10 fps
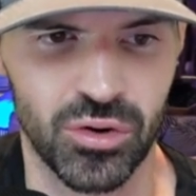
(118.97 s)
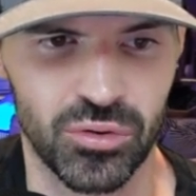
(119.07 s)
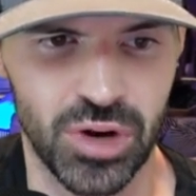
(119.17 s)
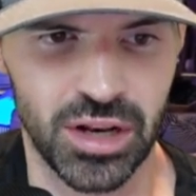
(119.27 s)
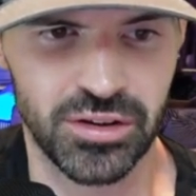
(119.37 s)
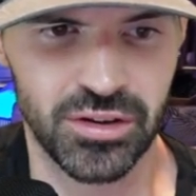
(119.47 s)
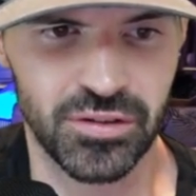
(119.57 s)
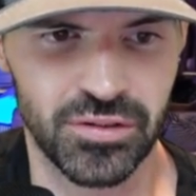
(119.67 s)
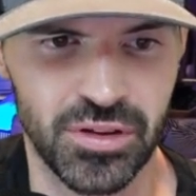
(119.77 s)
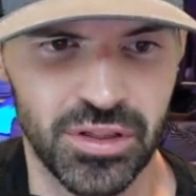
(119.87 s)

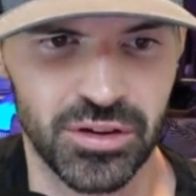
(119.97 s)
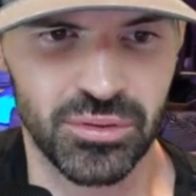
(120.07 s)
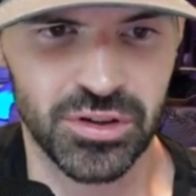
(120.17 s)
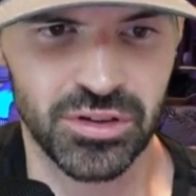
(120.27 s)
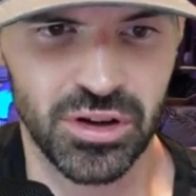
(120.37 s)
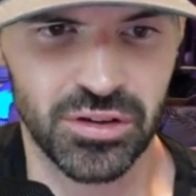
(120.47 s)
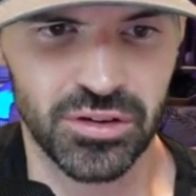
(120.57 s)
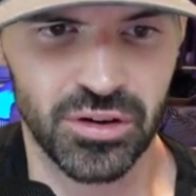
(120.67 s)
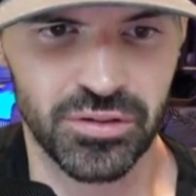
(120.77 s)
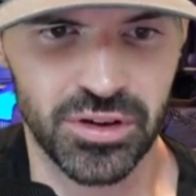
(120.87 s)
The result
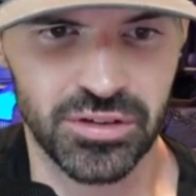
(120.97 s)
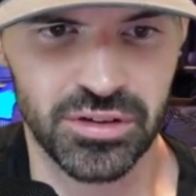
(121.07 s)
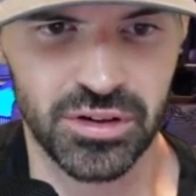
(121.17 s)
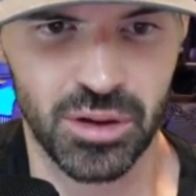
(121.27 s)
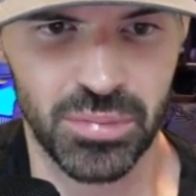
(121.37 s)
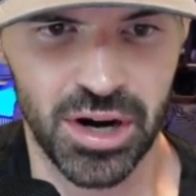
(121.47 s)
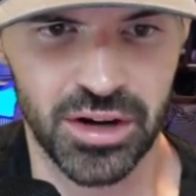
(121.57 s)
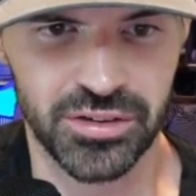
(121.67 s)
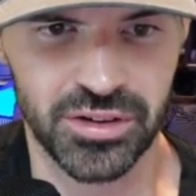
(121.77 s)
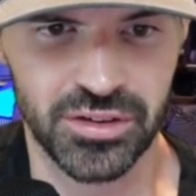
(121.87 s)
of this
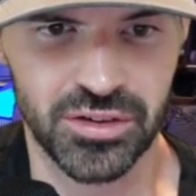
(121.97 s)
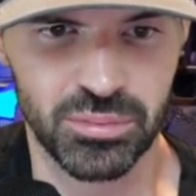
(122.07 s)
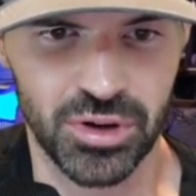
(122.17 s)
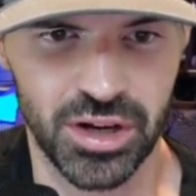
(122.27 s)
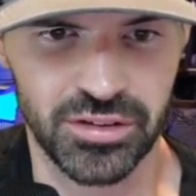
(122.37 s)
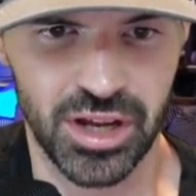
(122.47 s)
comparison to price